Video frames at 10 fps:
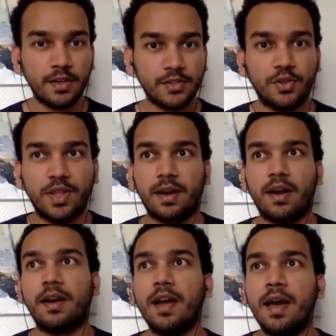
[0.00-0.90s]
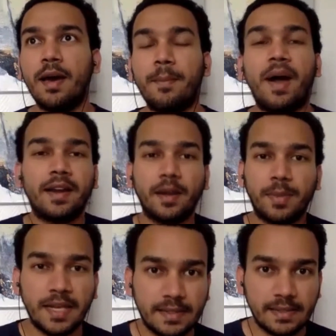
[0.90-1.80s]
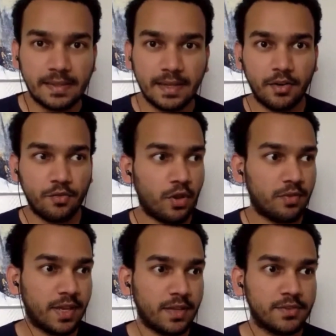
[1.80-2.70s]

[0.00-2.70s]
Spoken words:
So there are marketplaces that are evolving.